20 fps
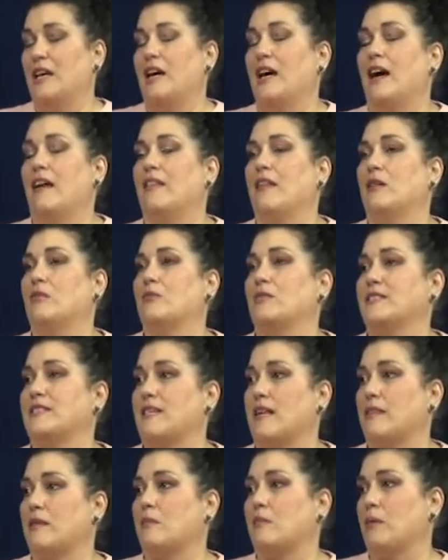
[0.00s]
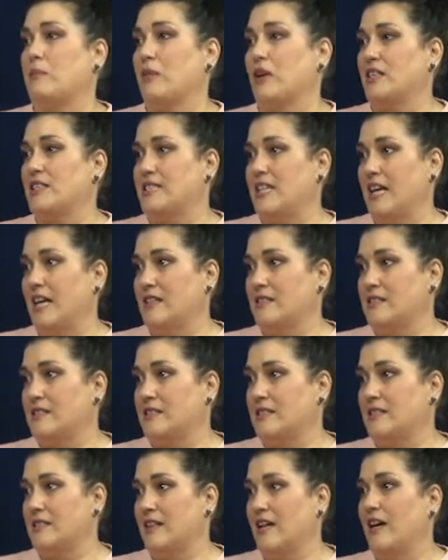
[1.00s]
and then we'll set them up on
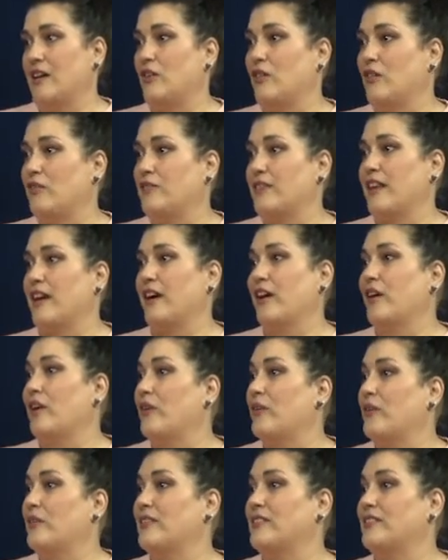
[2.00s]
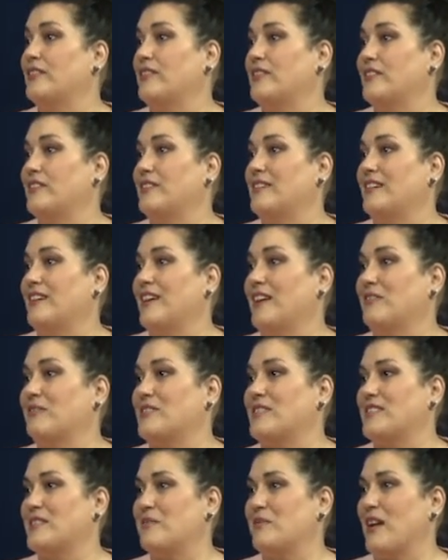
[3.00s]
dates, and off they go. All right. And
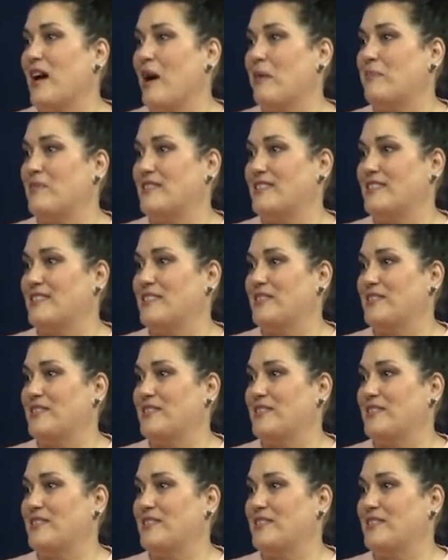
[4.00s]
we'll see what happens.